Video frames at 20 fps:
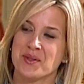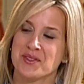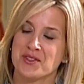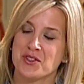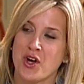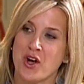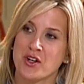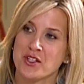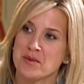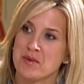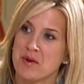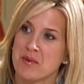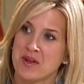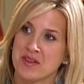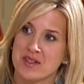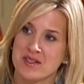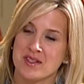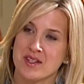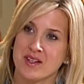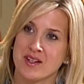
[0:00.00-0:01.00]
Talk to me about
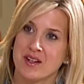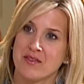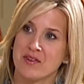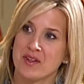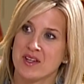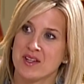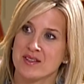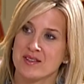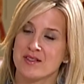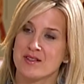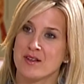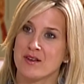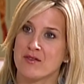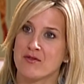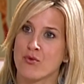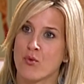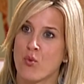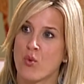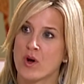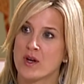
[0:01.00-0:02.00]
the significance
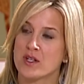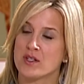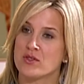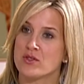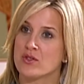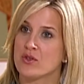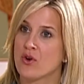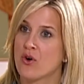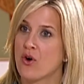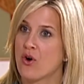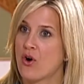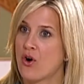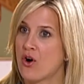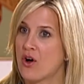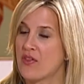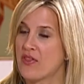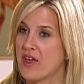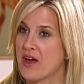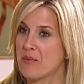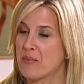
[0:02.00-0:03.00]
of what is
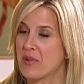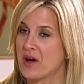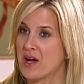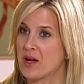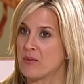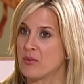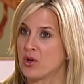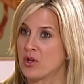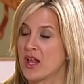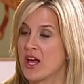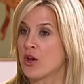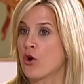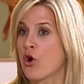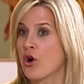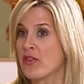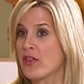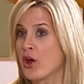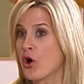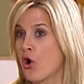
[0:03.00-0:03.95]
on that Bible, okay, well, and are they